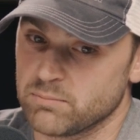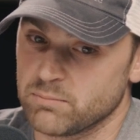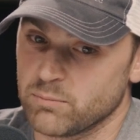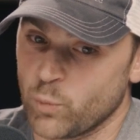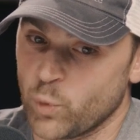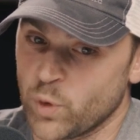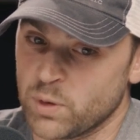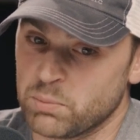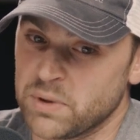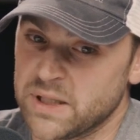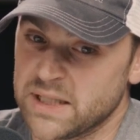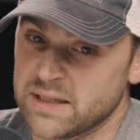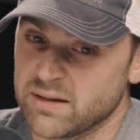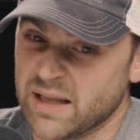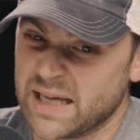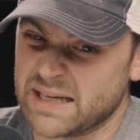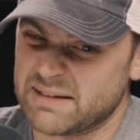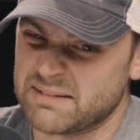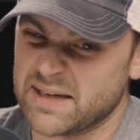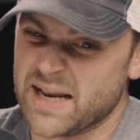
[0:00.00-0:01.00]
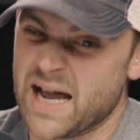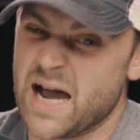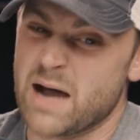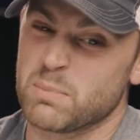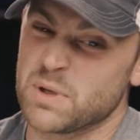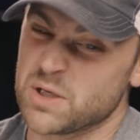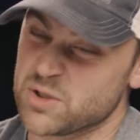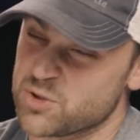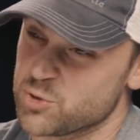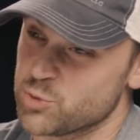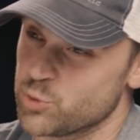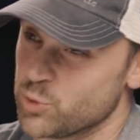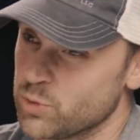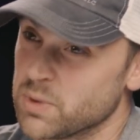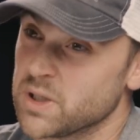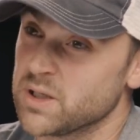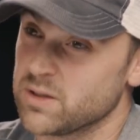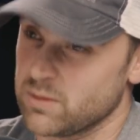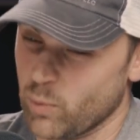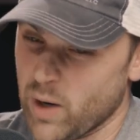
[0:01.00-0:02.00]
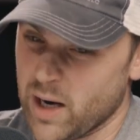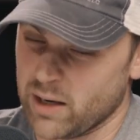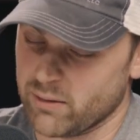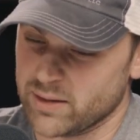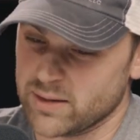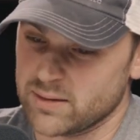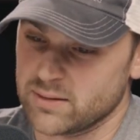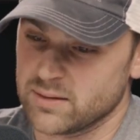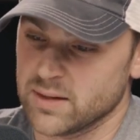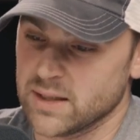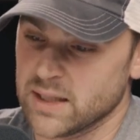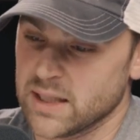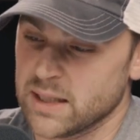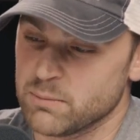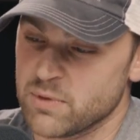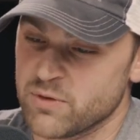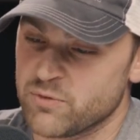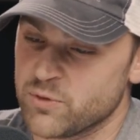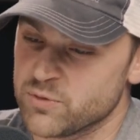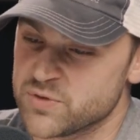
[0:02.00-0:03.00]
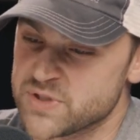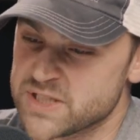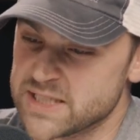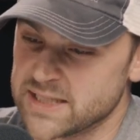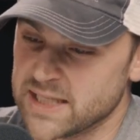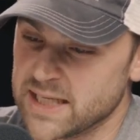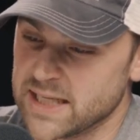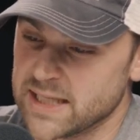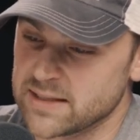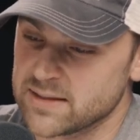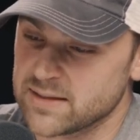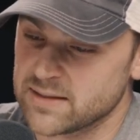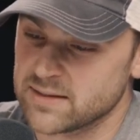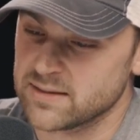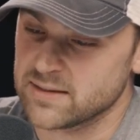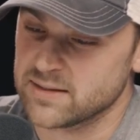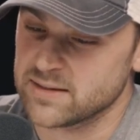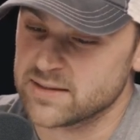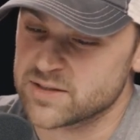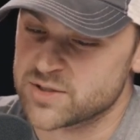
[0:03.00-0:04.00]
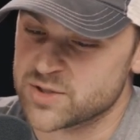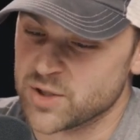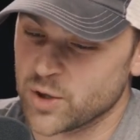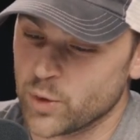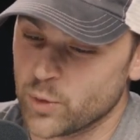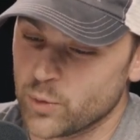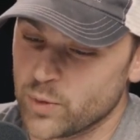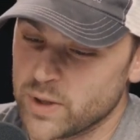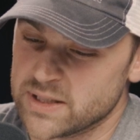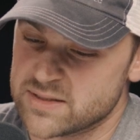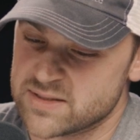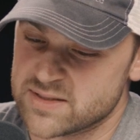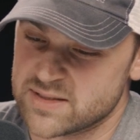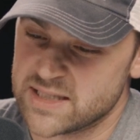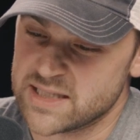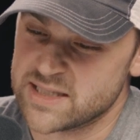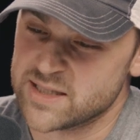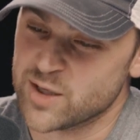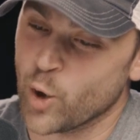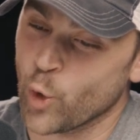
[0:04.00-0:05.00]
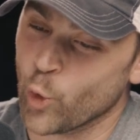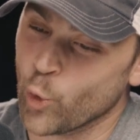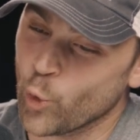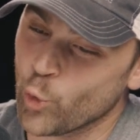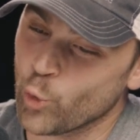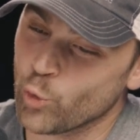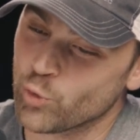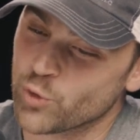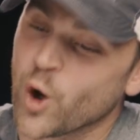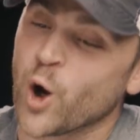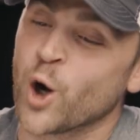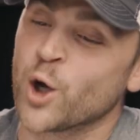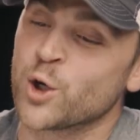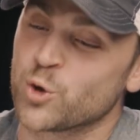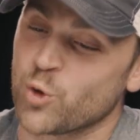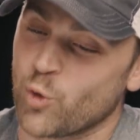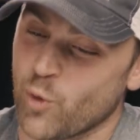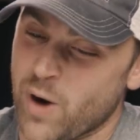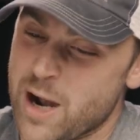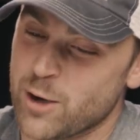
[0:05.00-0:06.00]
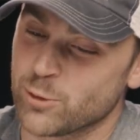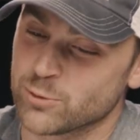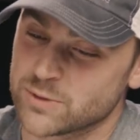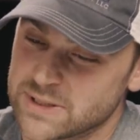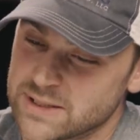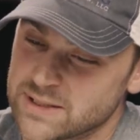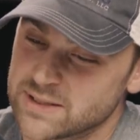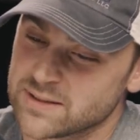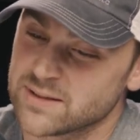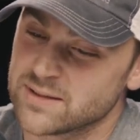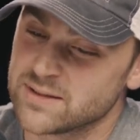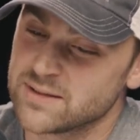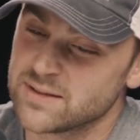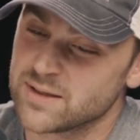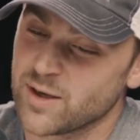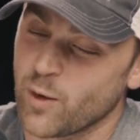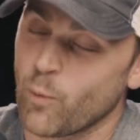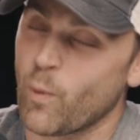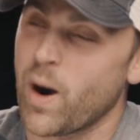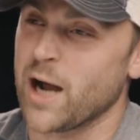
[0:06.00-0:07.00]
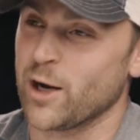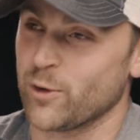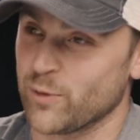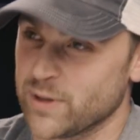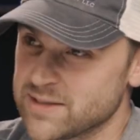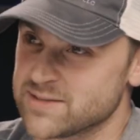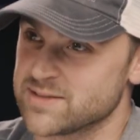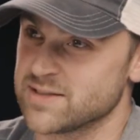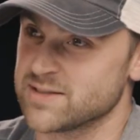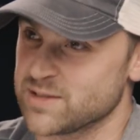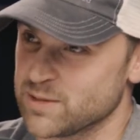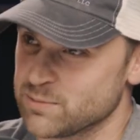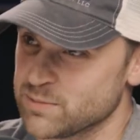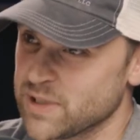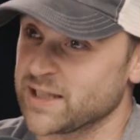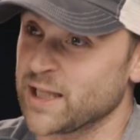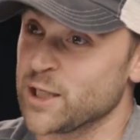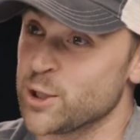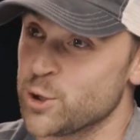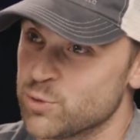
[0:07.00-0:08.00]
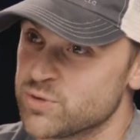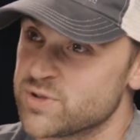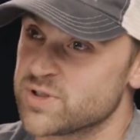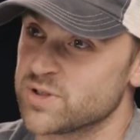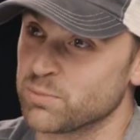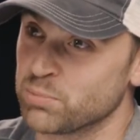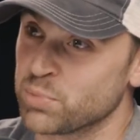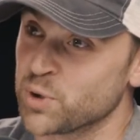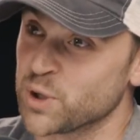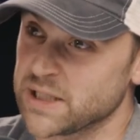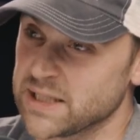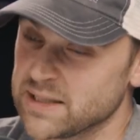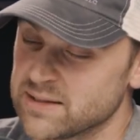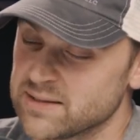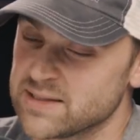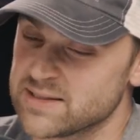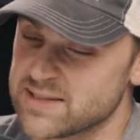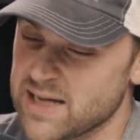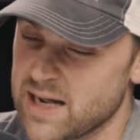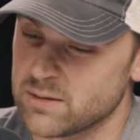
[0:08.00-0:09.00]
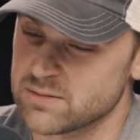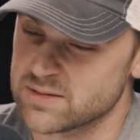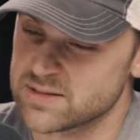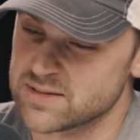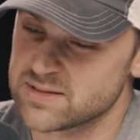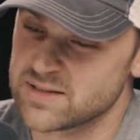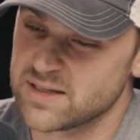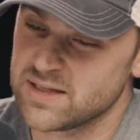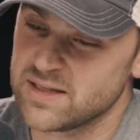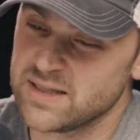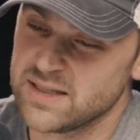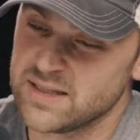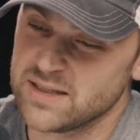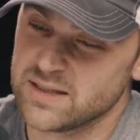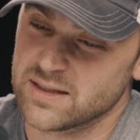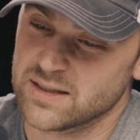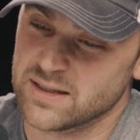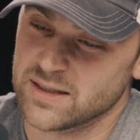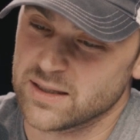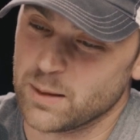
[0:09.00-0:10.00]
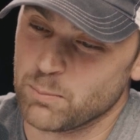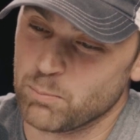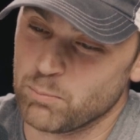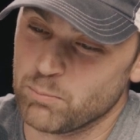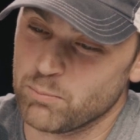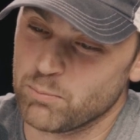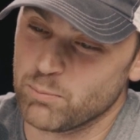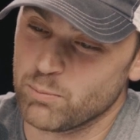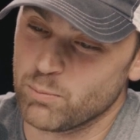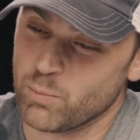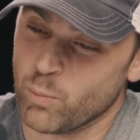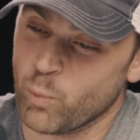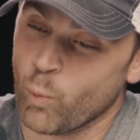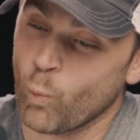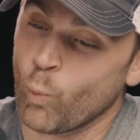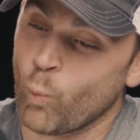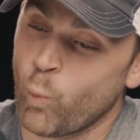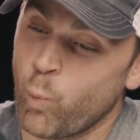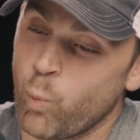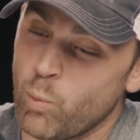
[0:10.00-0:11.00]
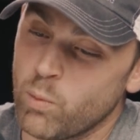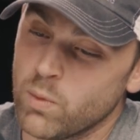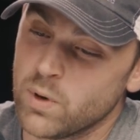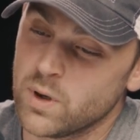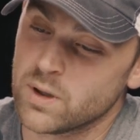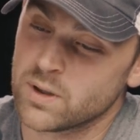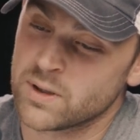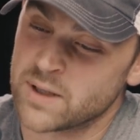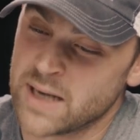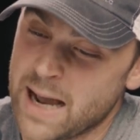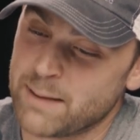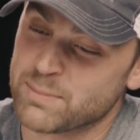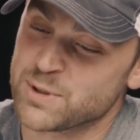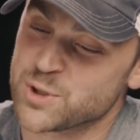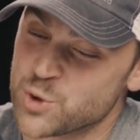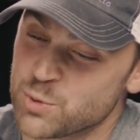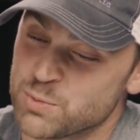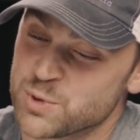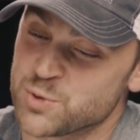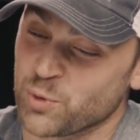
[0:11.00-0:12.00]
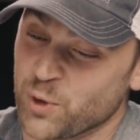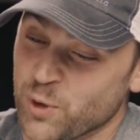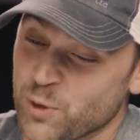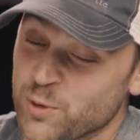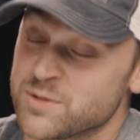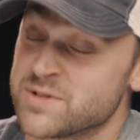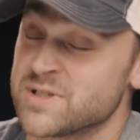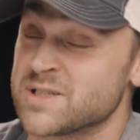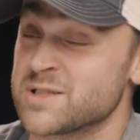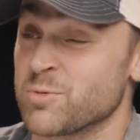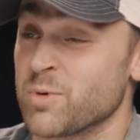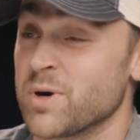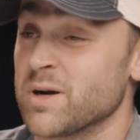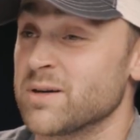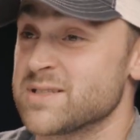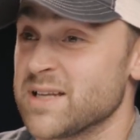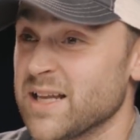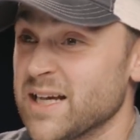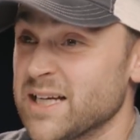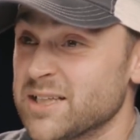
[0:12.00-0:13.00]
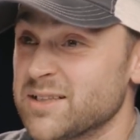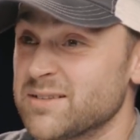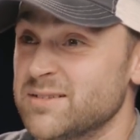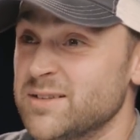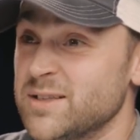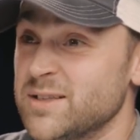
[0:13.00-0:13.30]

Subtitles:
would be like knob and tube wiring, if you've seen that. So it's the old ungrounded wiring system that they used to put in these houses. Knob and tube is one of those things where it's like,